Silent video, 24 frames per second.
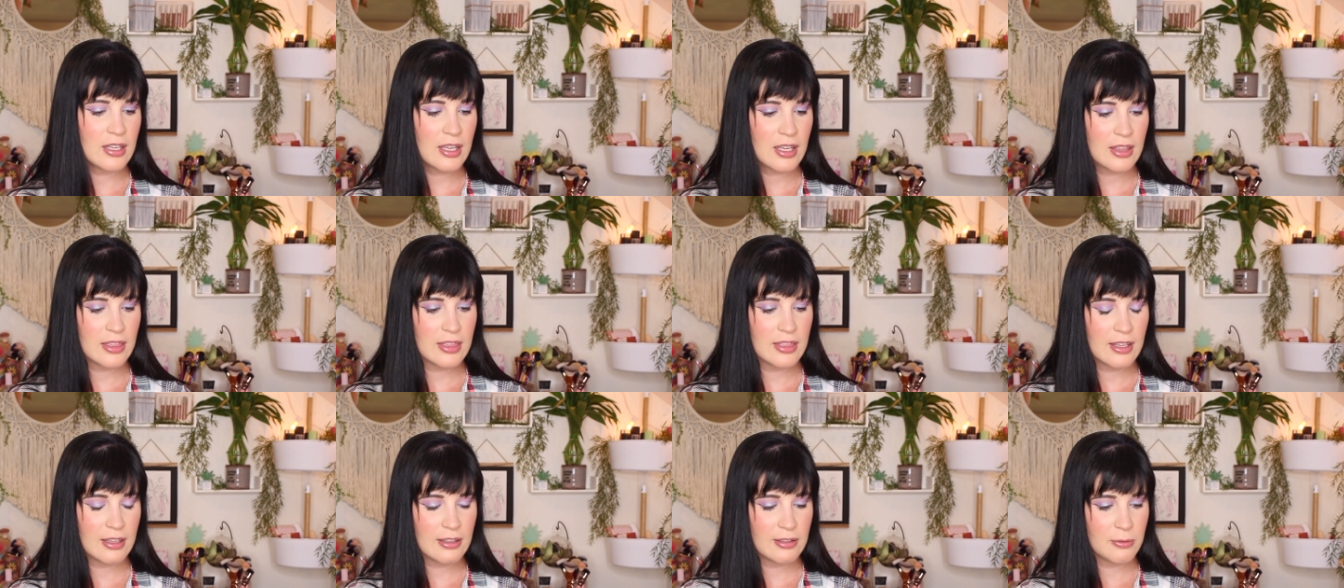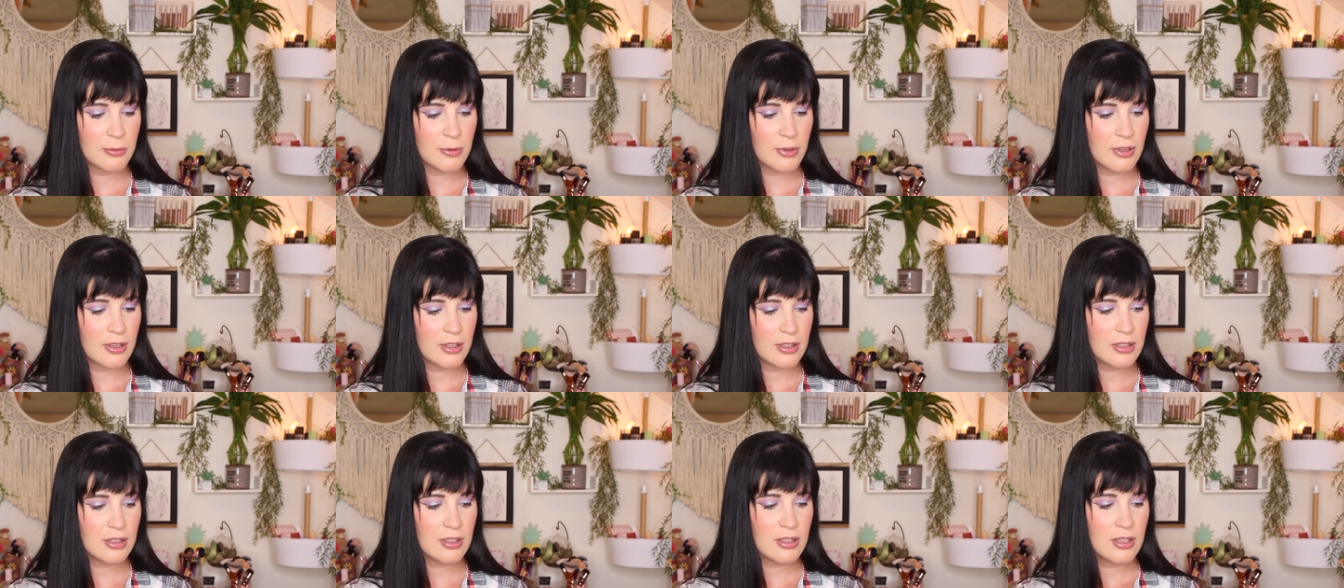to get this
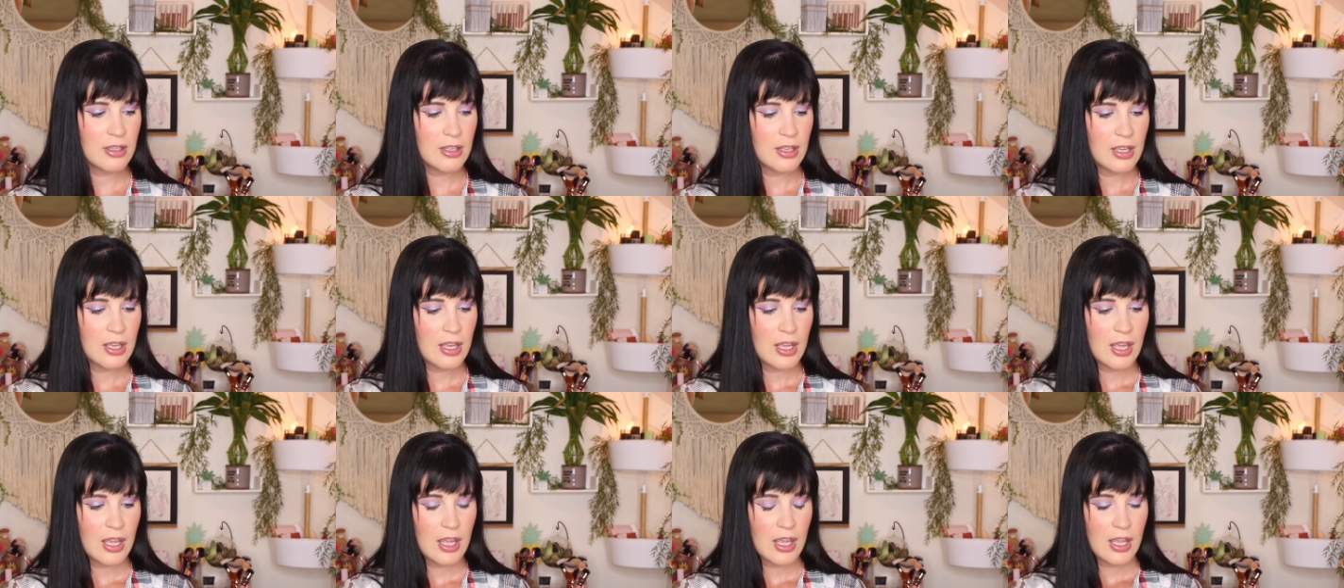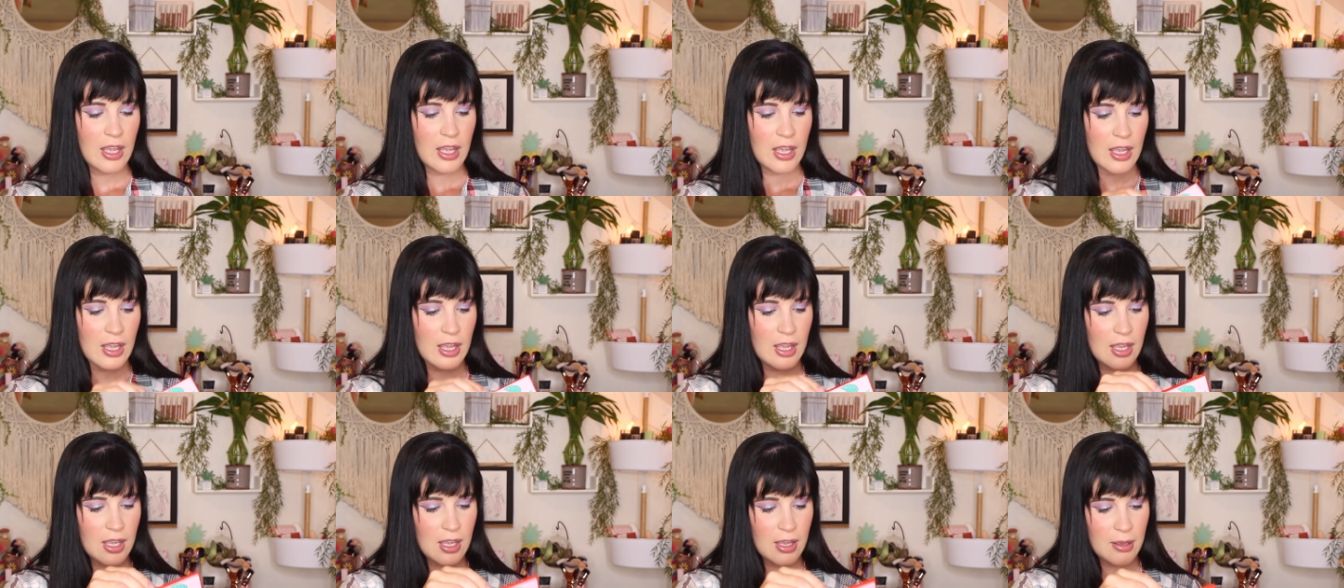one
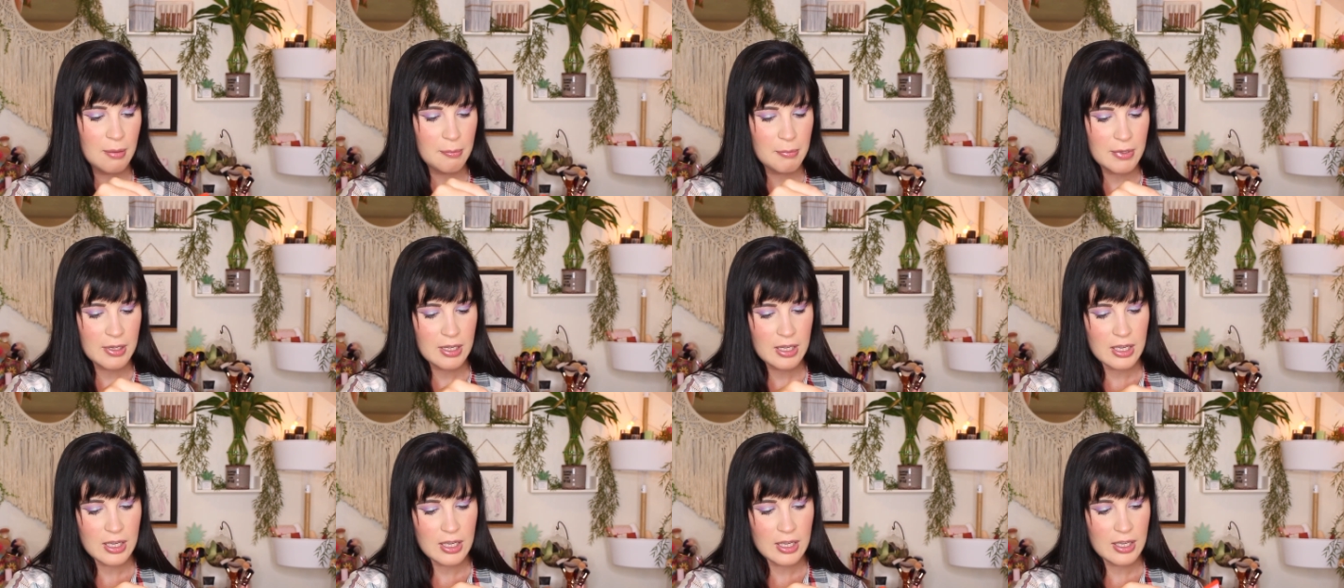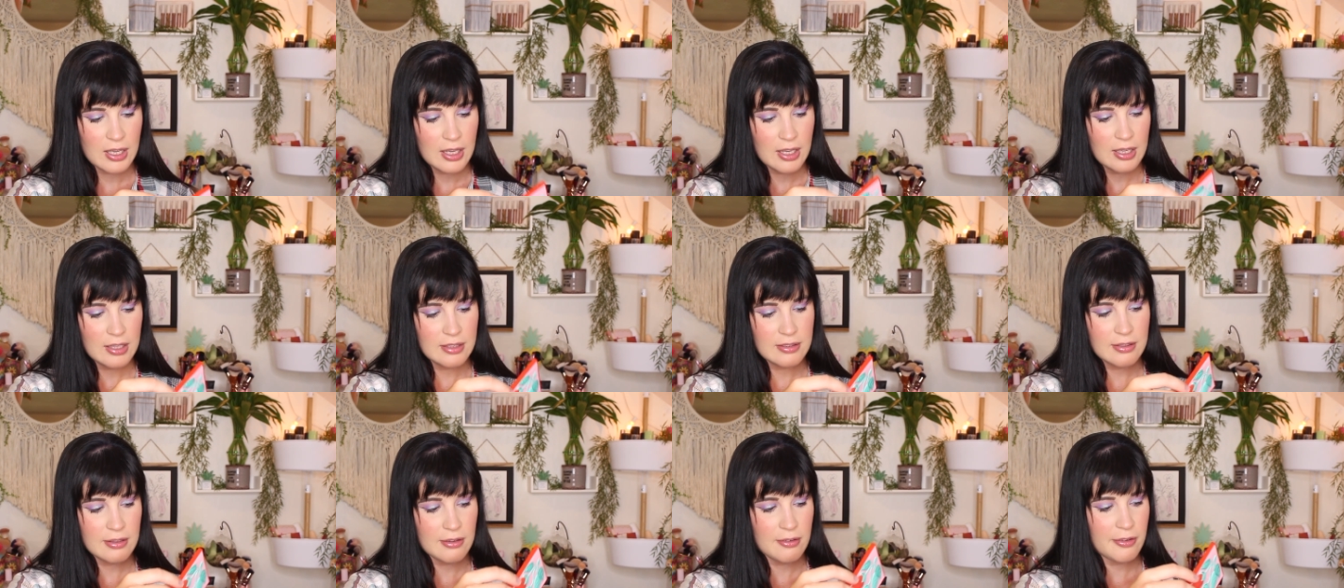
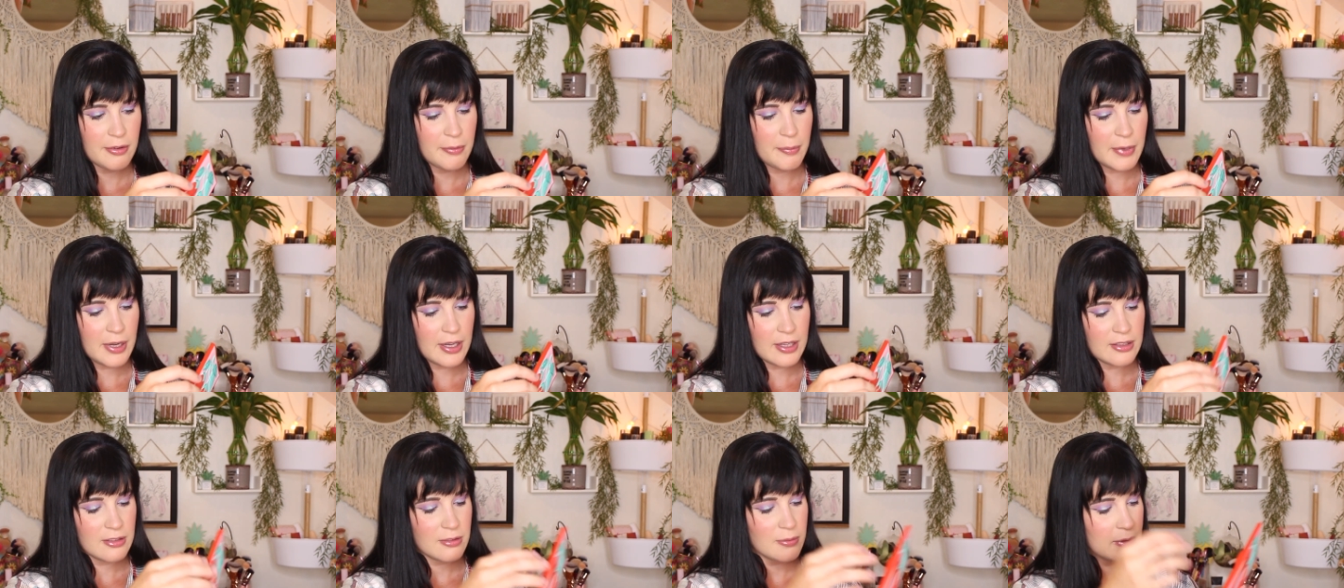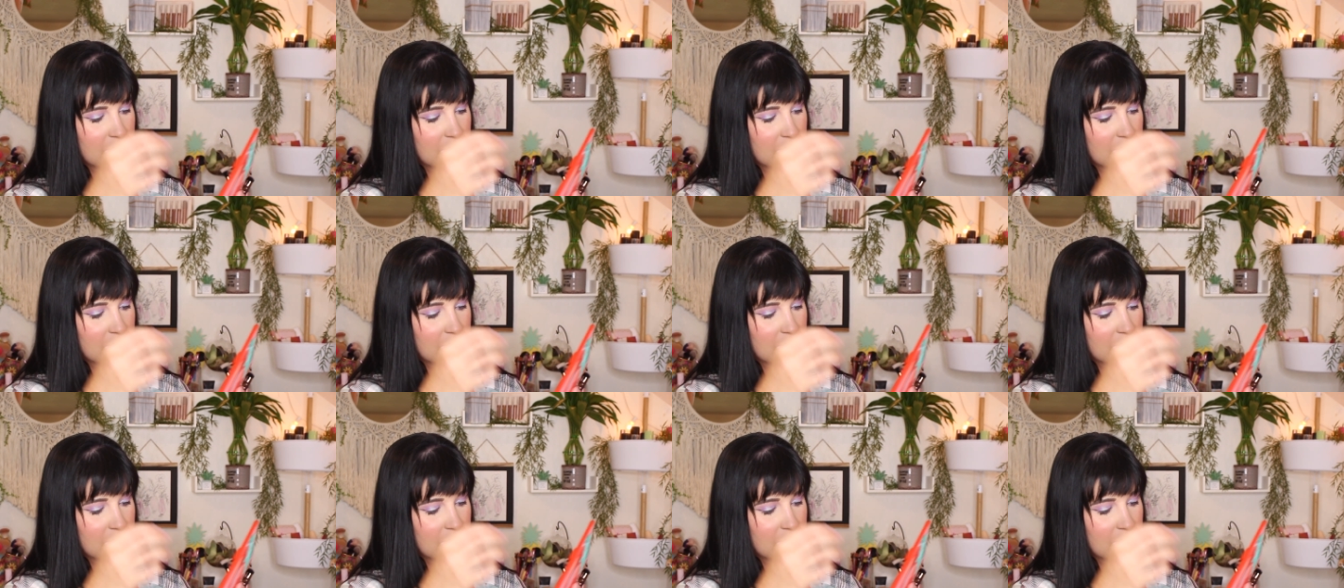because it reminds